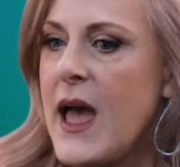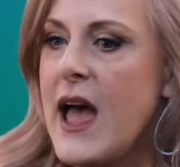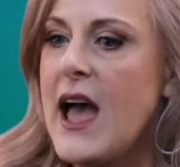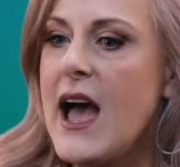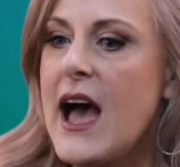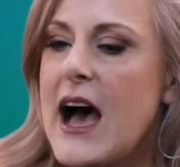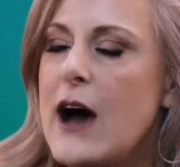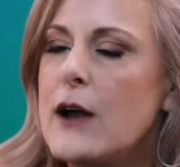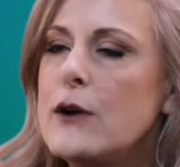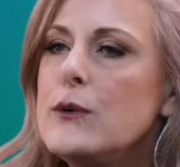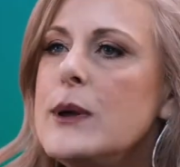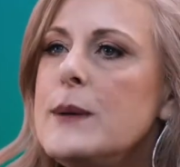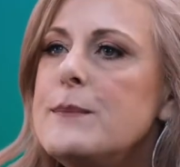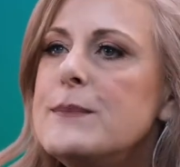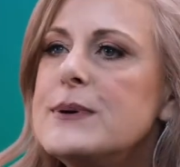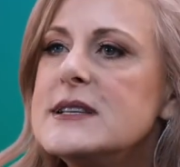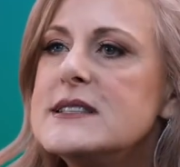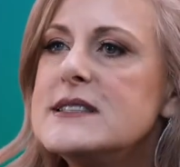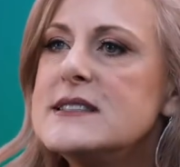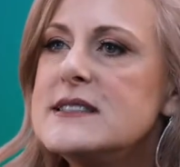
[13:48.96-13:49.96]
How do we
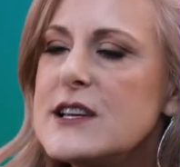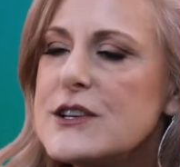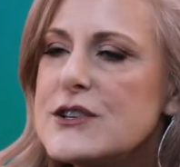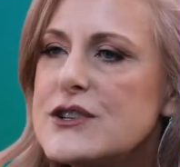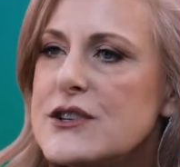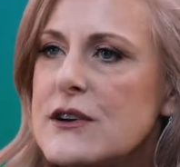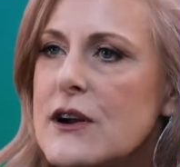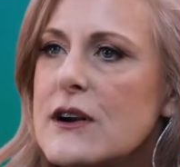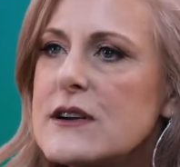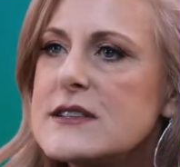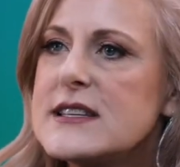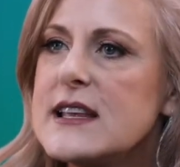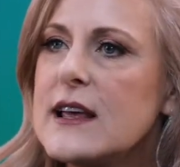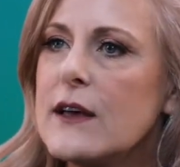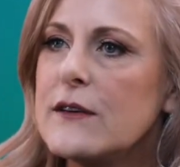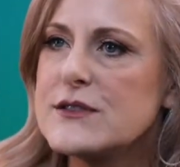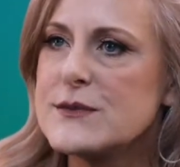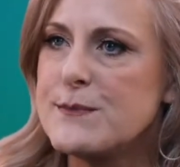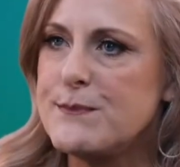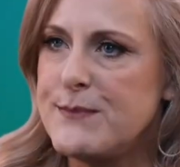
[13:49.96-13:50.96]
position
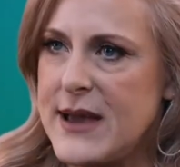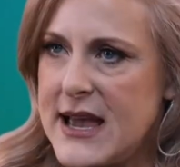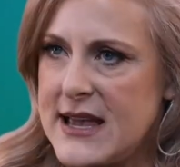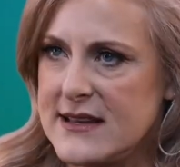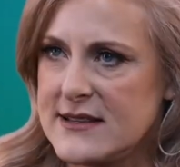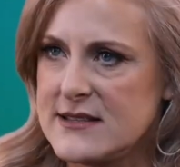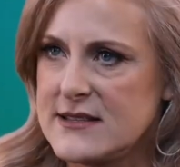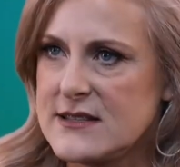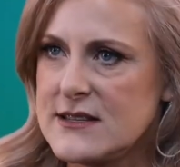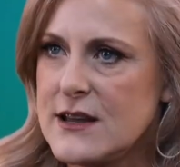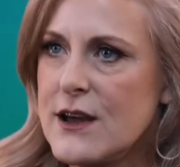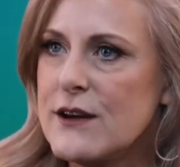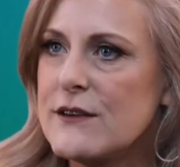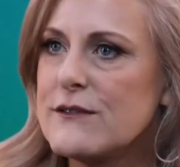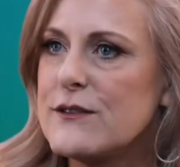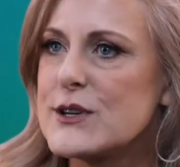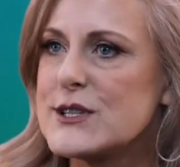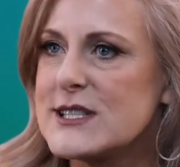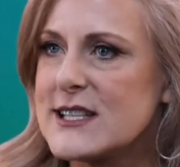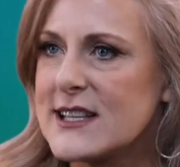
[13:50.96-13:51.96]
ourselves best
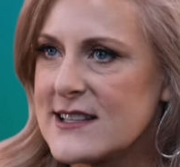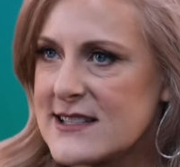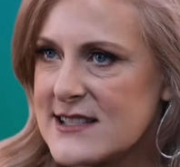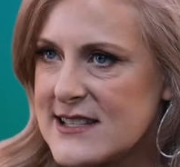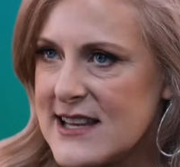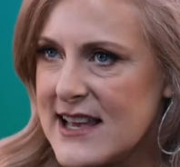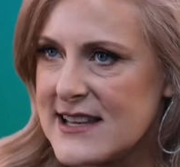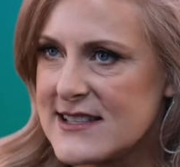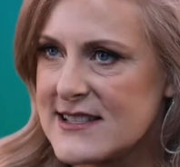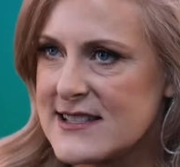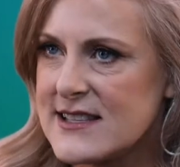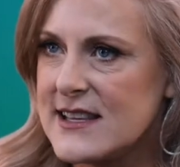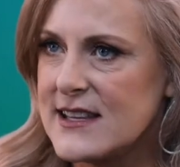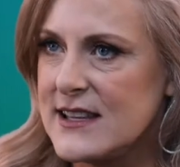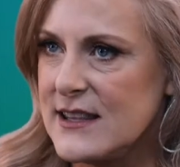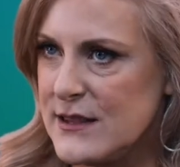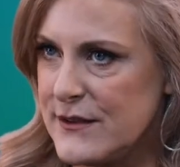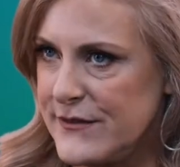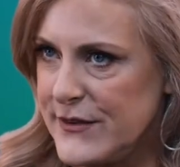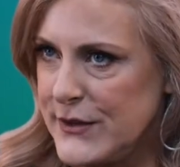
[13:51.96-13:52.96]
for success
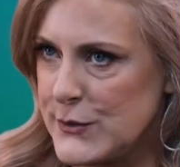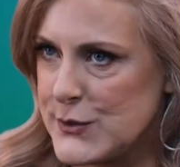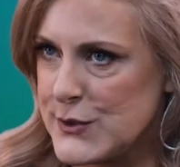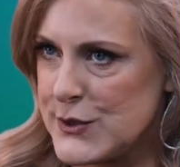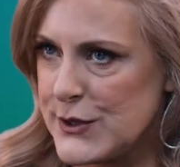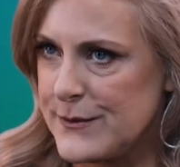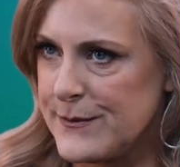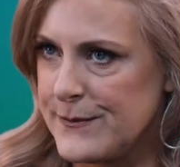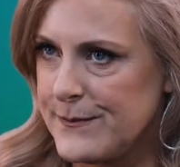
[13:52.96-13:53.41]
in the future?